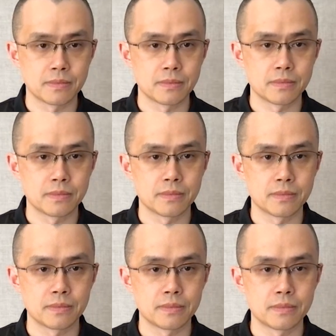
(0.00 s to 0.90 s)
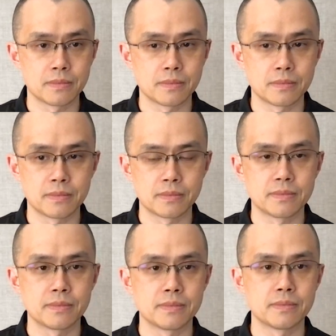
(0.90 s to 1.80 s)

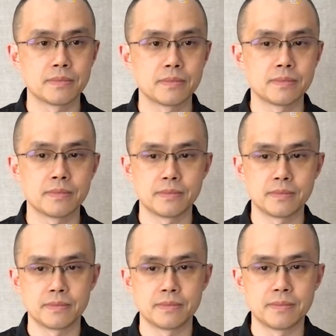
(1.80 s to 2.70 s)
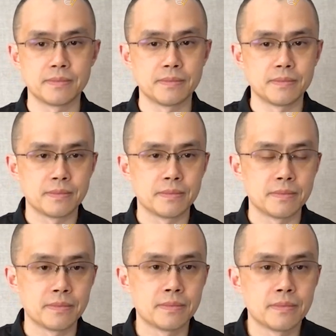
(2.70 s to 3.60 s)

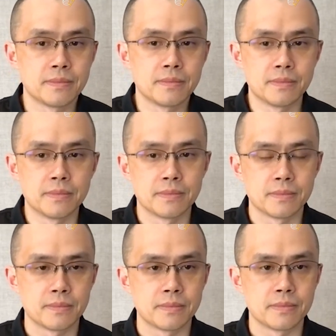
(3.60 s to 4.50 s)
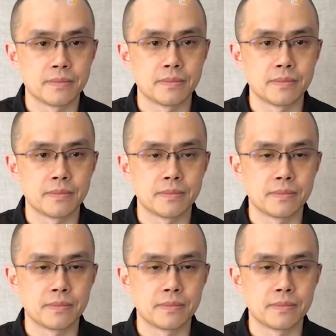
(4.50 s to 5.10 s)
The person shown says nothing.